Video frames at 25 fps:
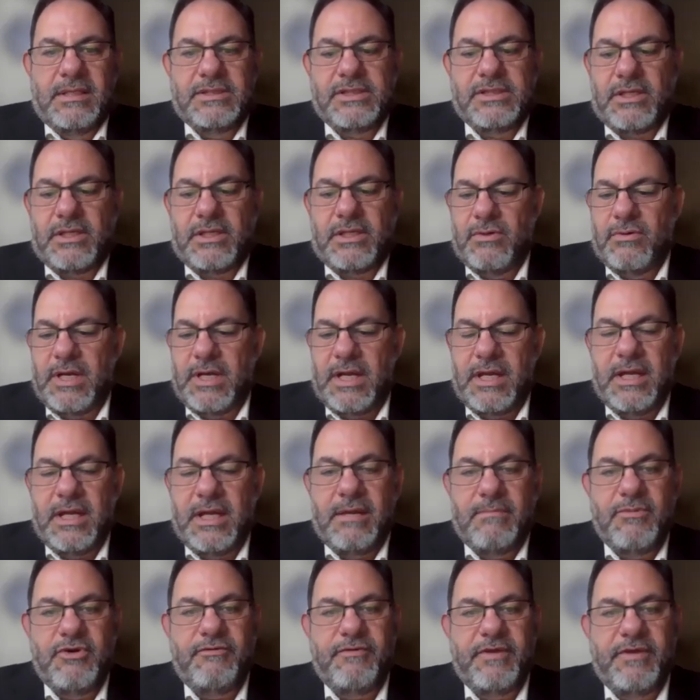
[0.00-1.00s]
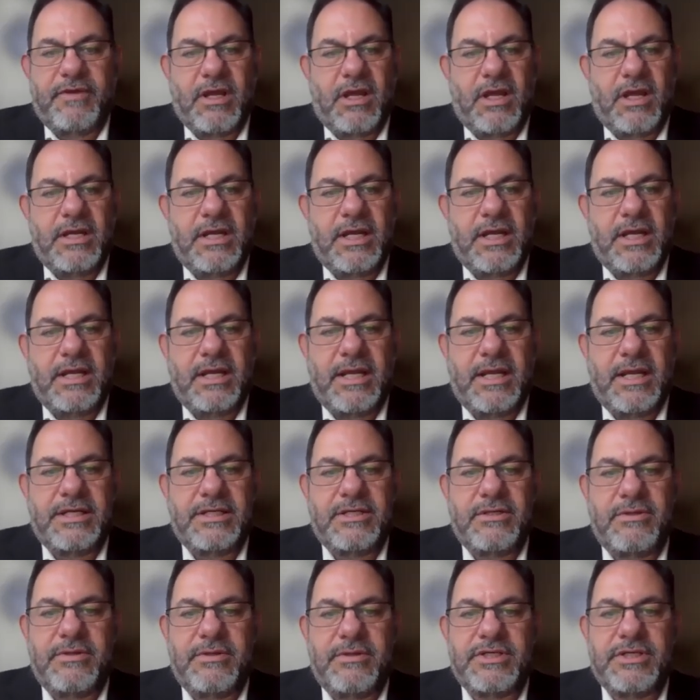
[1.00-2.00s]
So moving on, I'd like
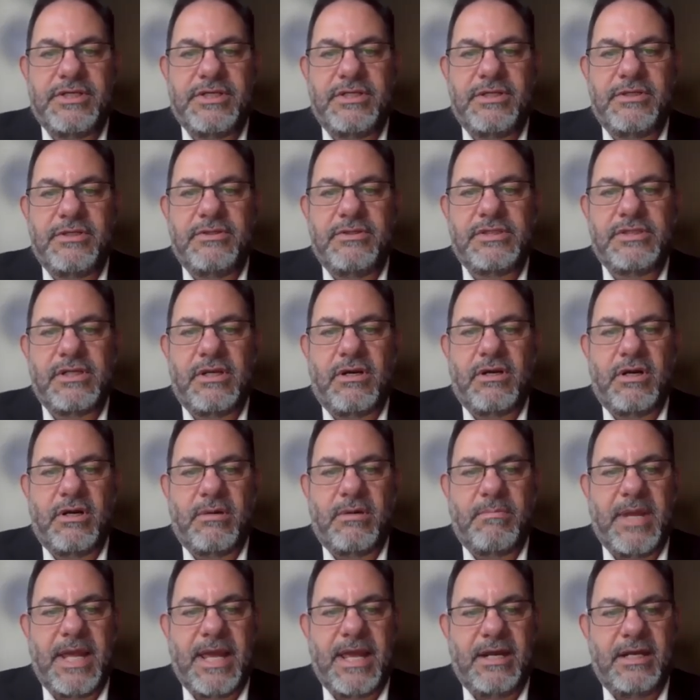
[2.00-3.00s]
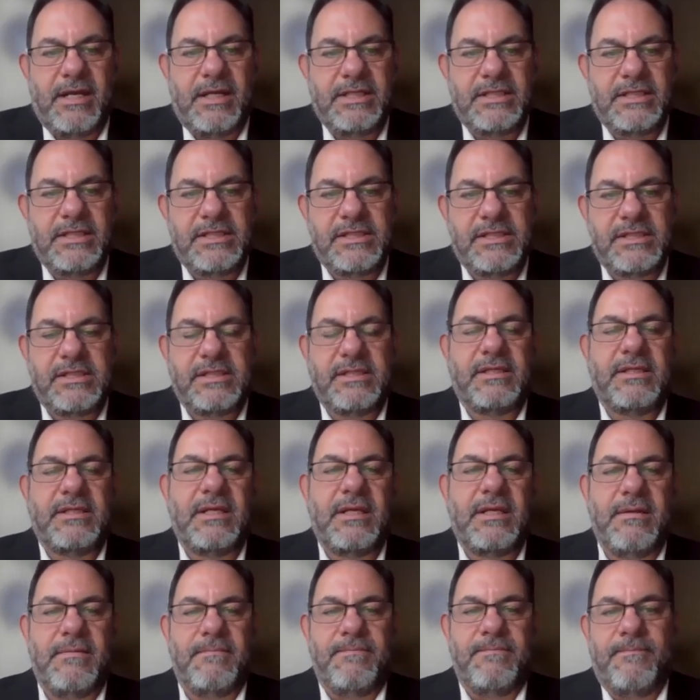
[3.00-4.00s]
to introduce our panelists.
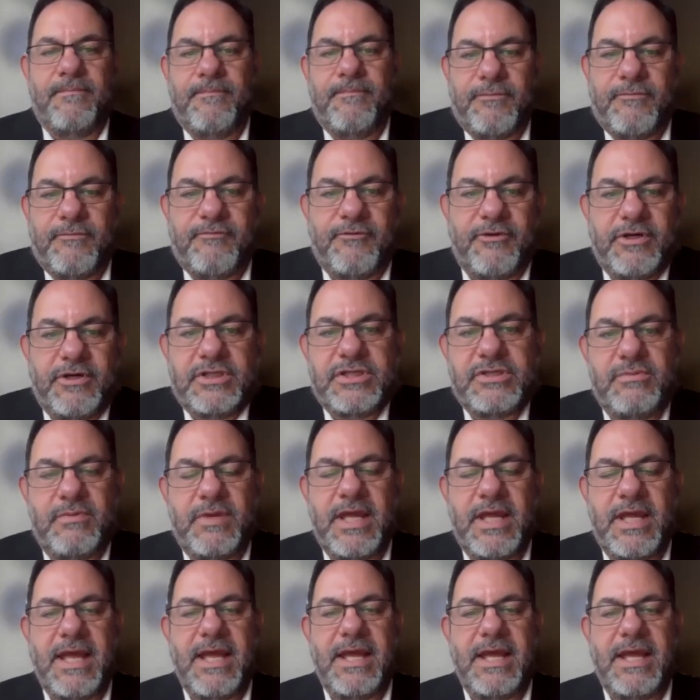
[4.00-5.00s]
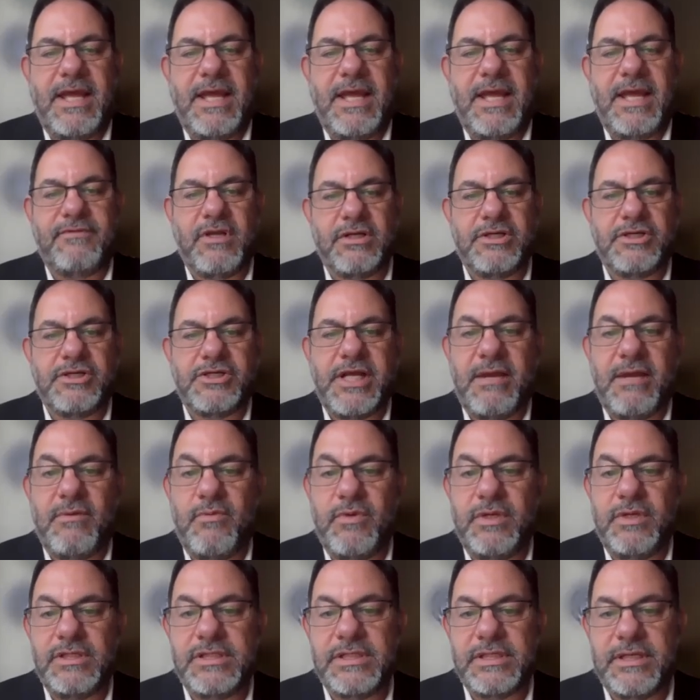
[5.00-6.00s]
First, we have Dr.
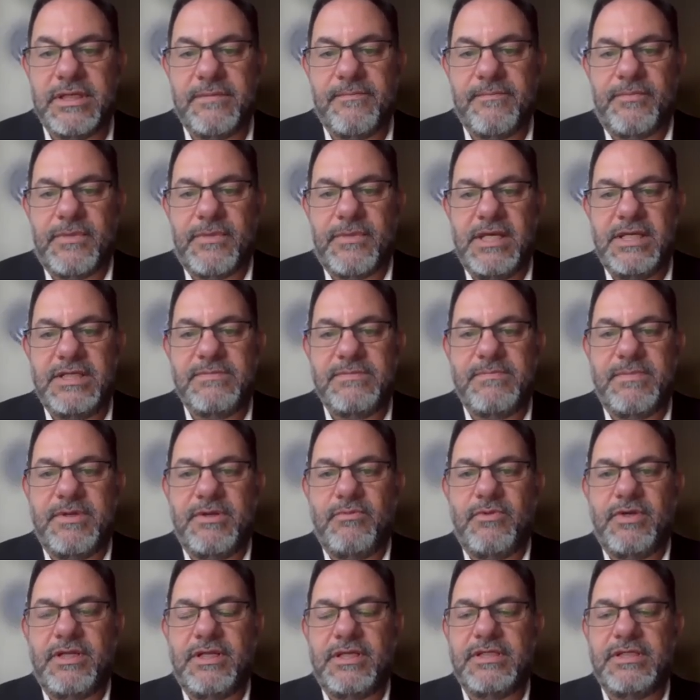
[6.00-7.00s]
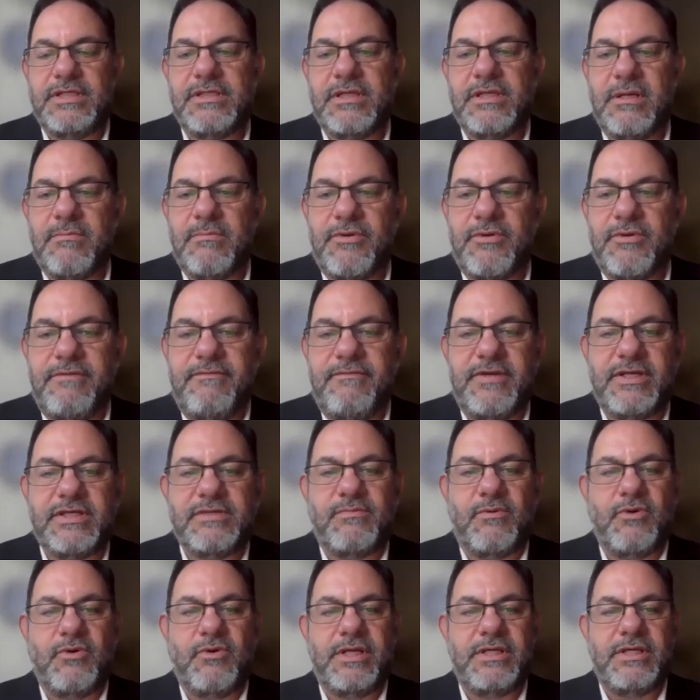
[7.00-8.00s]
Chad Wilson. He's been with us on
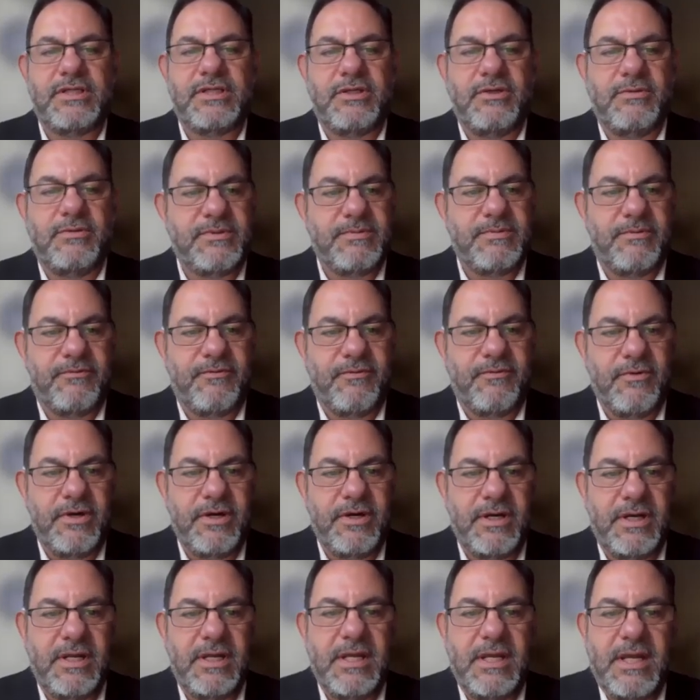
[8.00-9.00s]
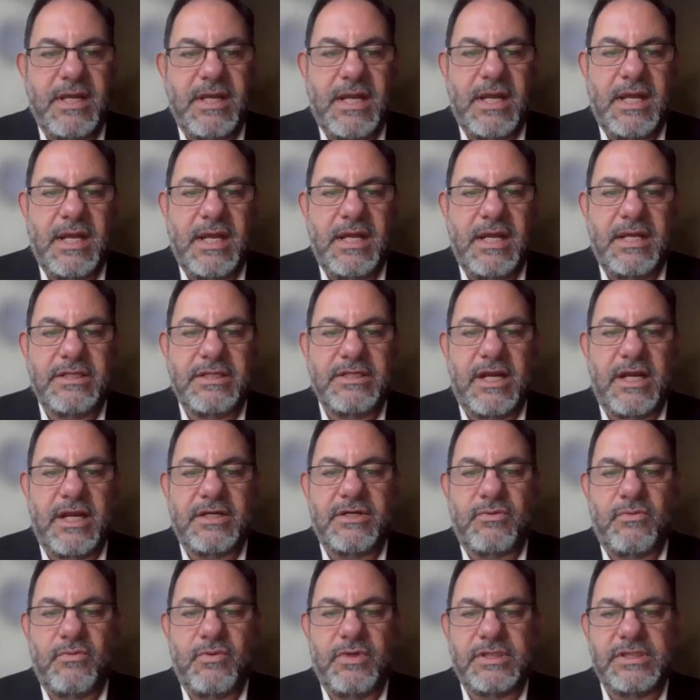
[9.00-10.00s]
previous morning scoops before.
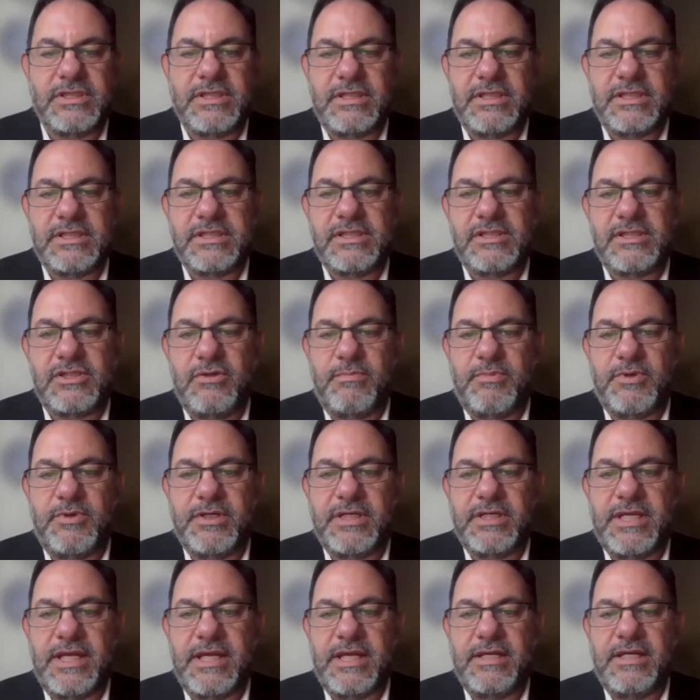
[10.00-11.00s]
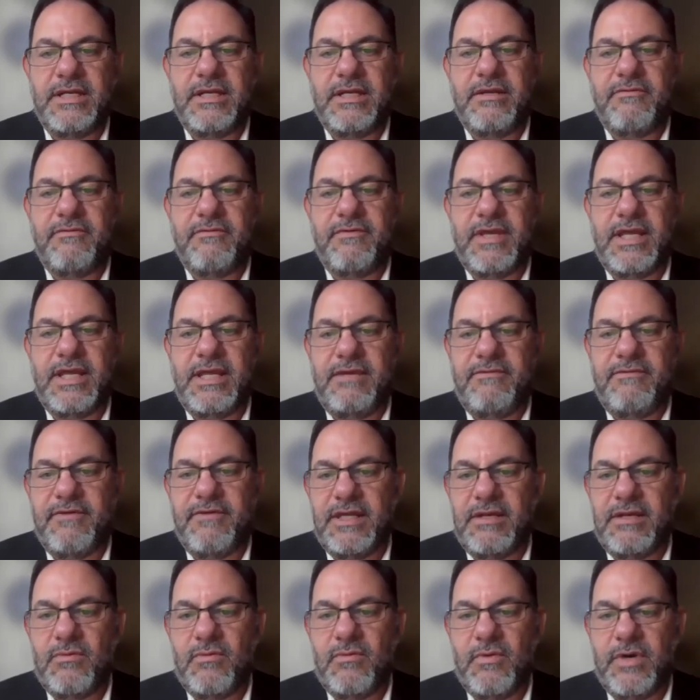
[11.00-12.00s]
Dr. Wilson is a superintendent of
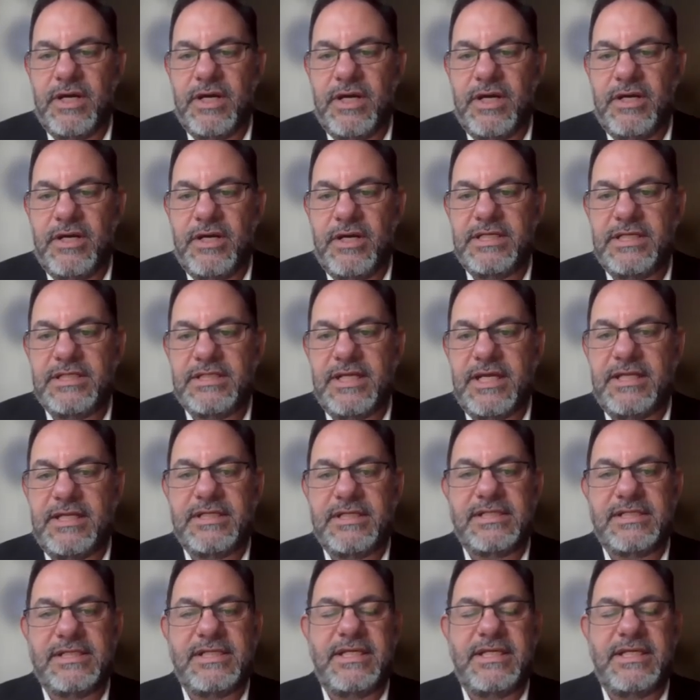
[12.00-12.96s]
EVIT, where he's led the